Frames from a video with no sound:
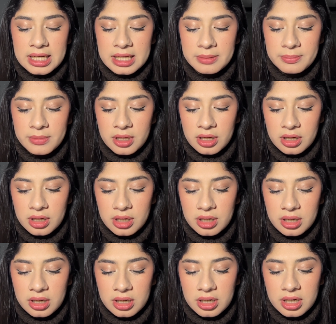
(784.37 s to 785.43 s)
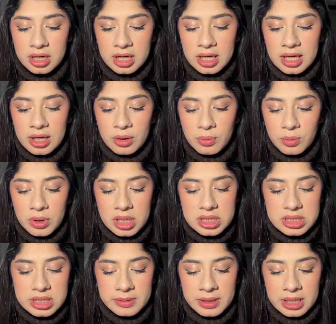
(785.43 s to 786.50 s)
him purr,
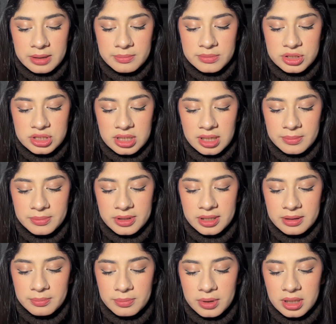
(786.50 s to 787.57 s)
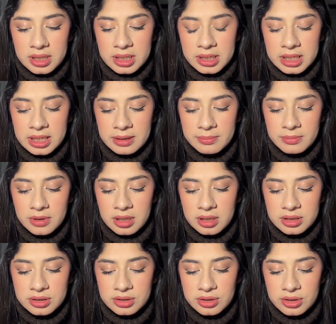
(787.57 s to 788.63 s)
watching him jump, then pulling him
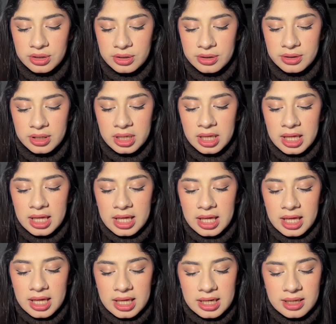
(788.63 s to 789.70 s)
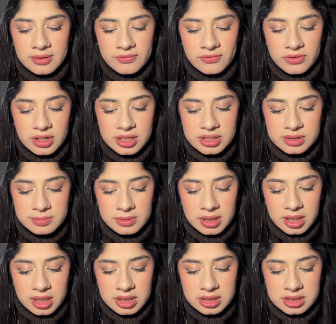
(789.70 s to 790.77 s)
under, and at first
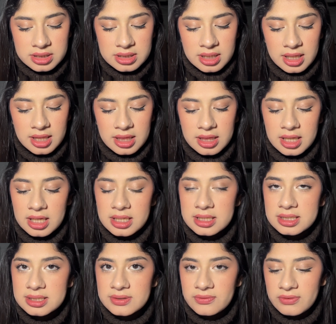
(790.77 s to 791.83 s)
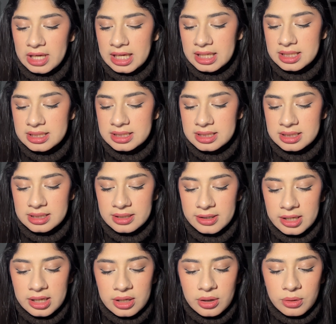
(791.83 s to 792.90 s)
blush, then its fate,
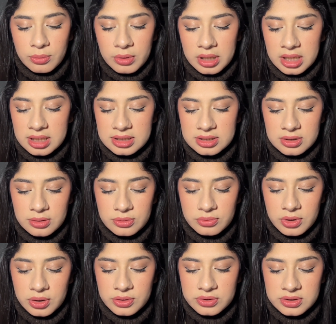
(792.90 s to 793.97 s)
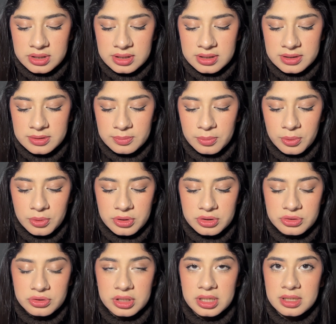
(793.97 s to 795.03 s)
when it's all roses,
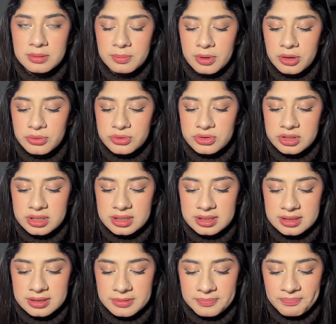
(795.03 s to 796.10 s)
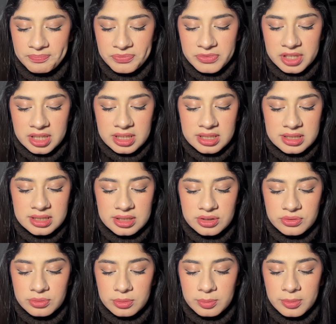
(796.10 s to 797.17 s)
portrait poses,
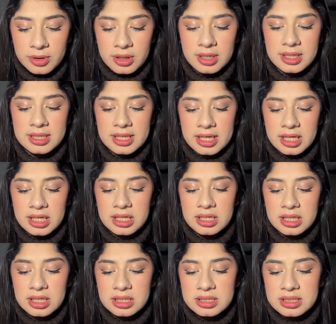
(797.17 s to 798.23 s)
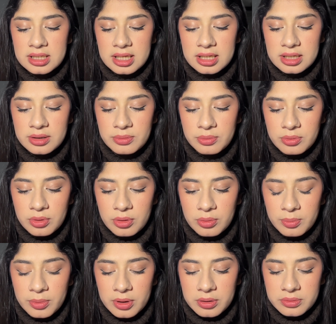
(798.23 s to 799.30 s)
Central Park Lake in tiny
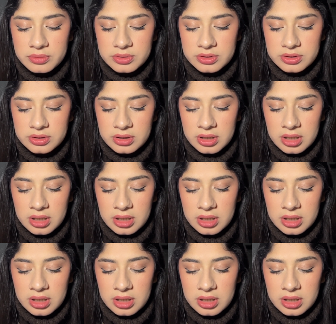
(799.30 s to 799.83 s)
rowboats.